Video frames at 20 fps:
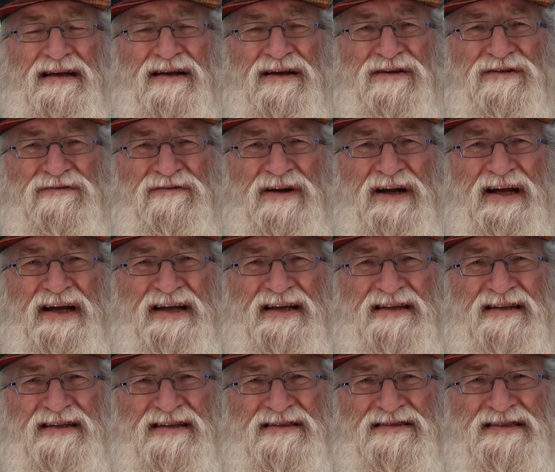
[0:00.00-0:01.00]

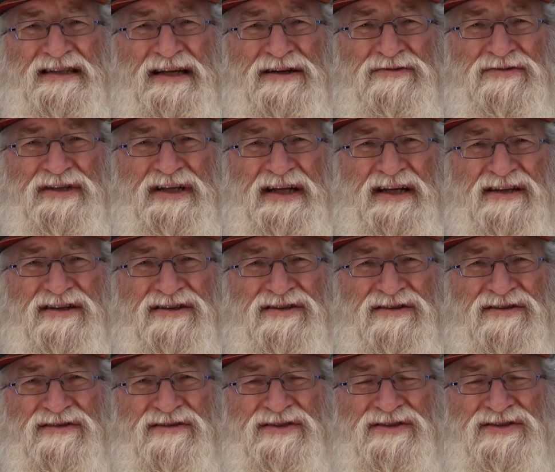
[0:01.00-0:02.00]
Alright, the sound
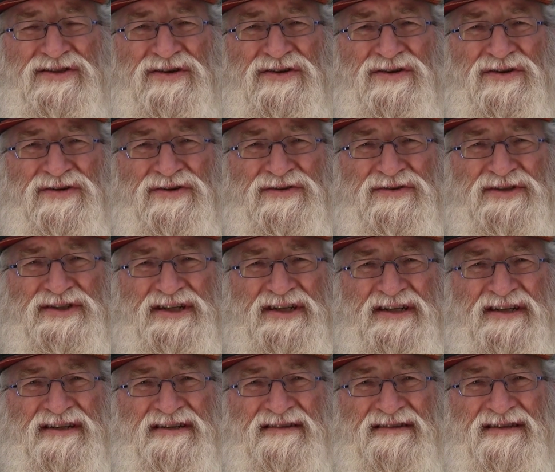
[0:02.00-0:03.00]
deadener is all
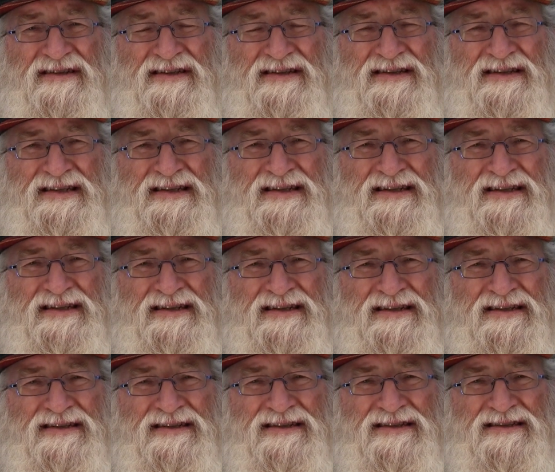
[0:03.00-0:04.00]
done.
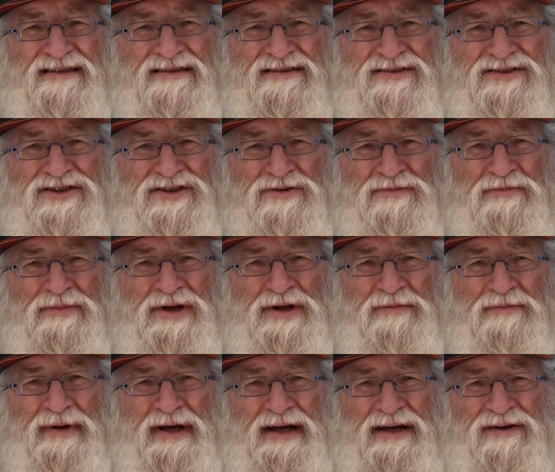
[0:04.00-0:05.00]
Took me
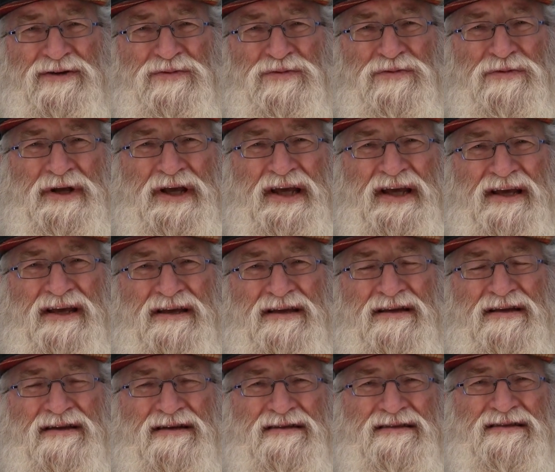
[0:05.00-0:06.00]
about a
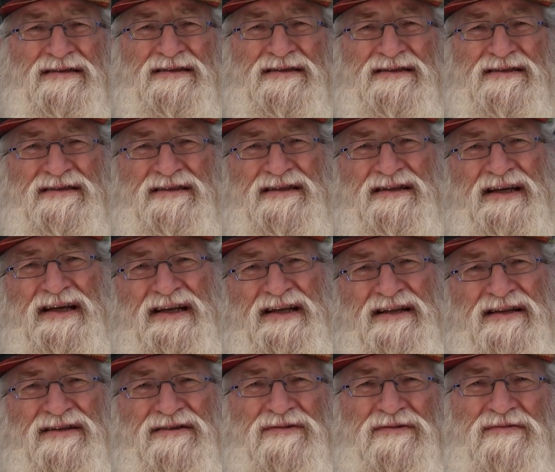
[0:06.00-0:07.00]
week to get
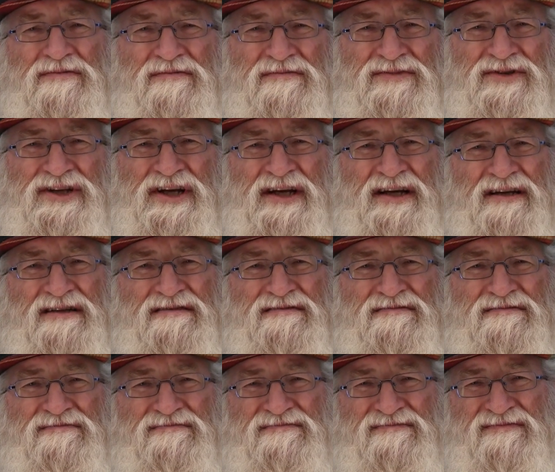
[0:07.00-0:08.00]
it
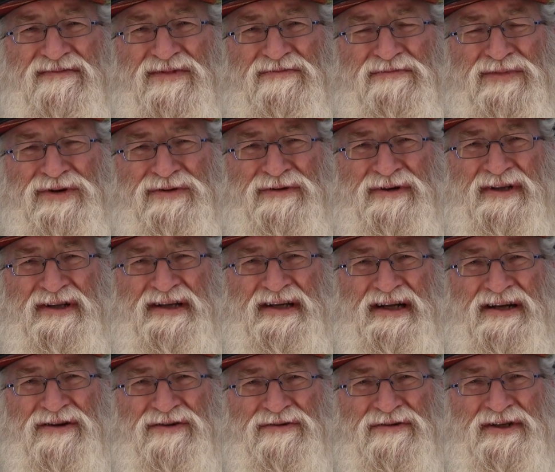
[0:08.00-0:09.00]
done, but really
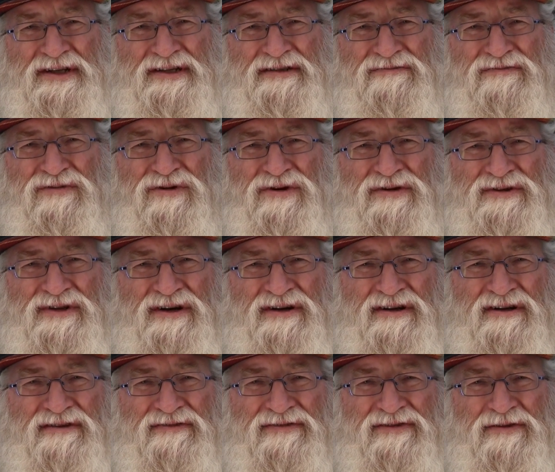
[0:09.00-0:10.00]
I only worked
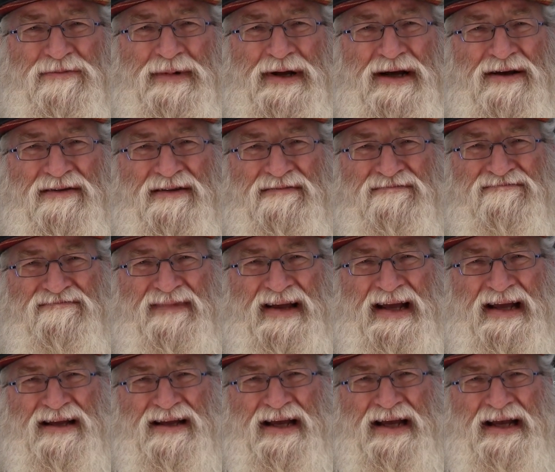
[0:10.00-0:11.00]
on it for about
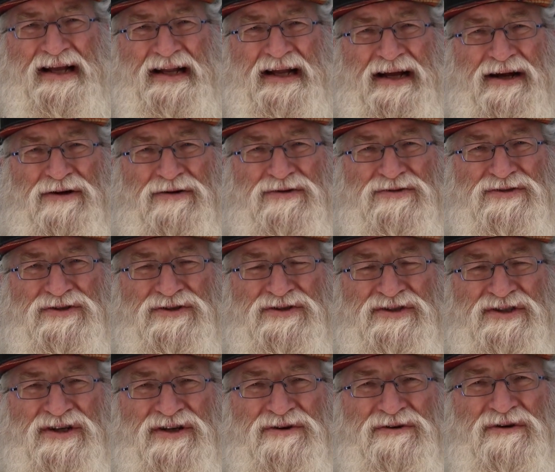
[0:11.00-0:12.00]
eight hours or
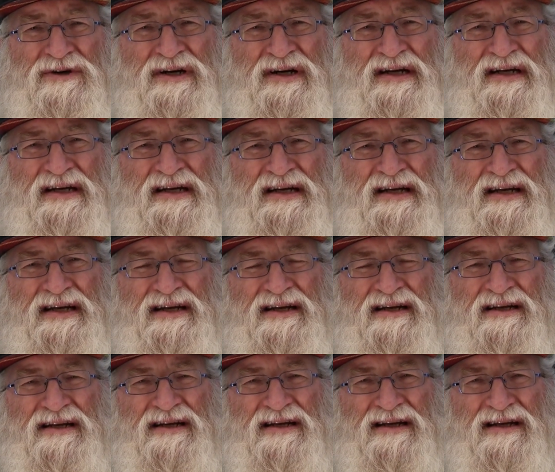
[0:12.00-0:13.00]
so.
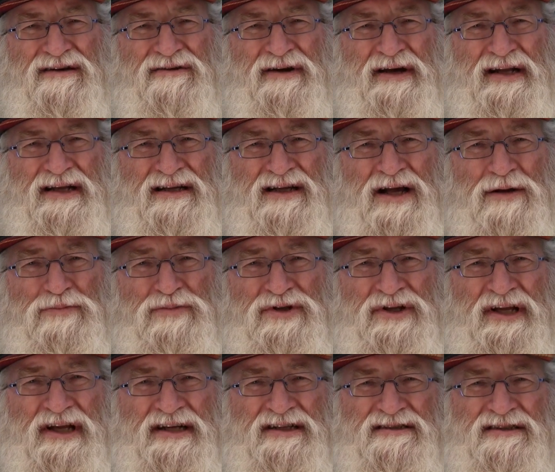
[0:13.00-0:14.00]
Uh, we had a couple
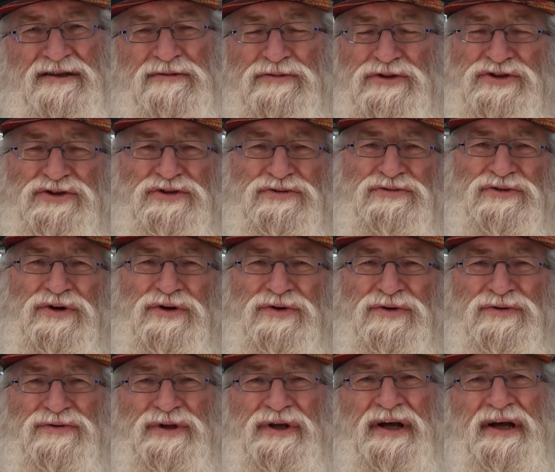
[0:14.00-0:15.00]
days that were too
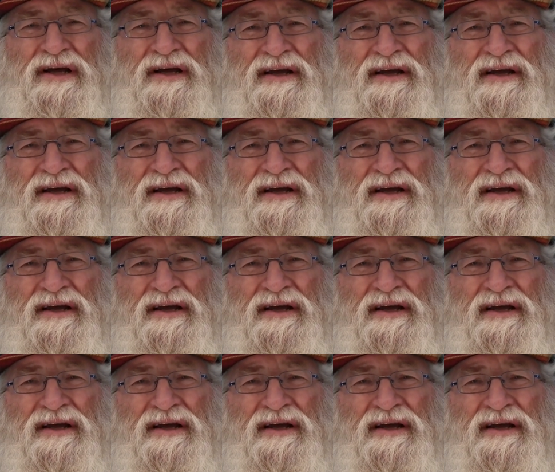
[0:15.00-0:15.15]
cold,